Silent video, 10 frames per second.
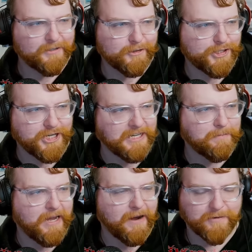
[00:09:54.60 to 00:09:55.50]

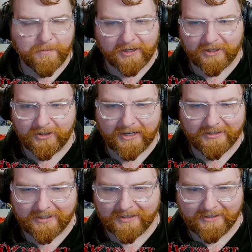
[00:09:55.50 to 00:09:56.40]
cheap aftermarket light
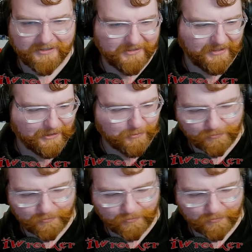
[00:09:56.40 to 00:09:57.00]
that is like